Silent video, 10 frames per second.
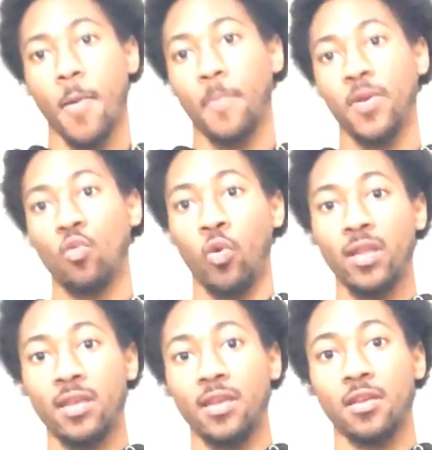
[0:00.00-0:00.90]
be
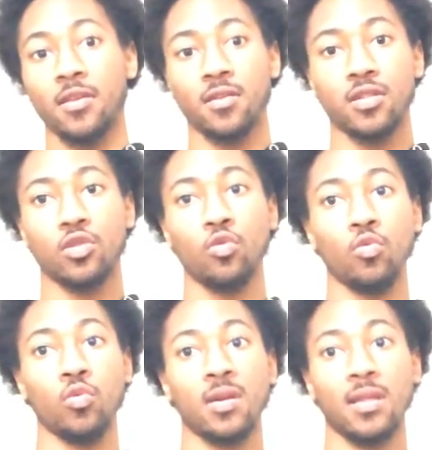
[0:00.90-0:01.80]
willing
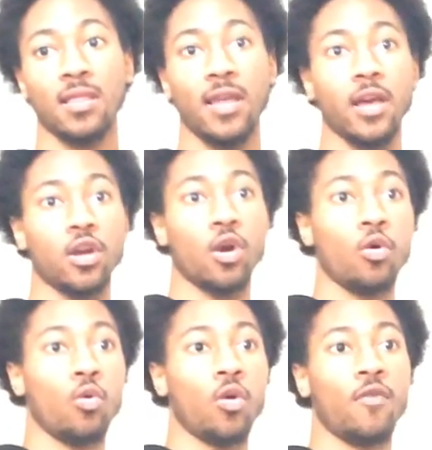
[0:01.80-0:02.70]
to let
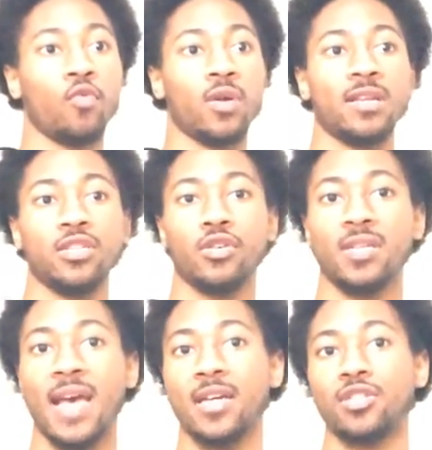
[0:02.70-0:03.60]
go of what it is you're
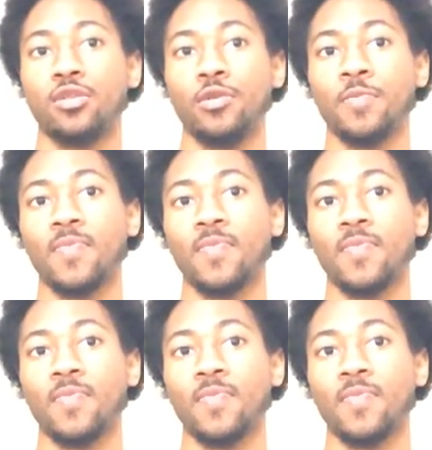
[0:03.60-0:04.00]
attached to,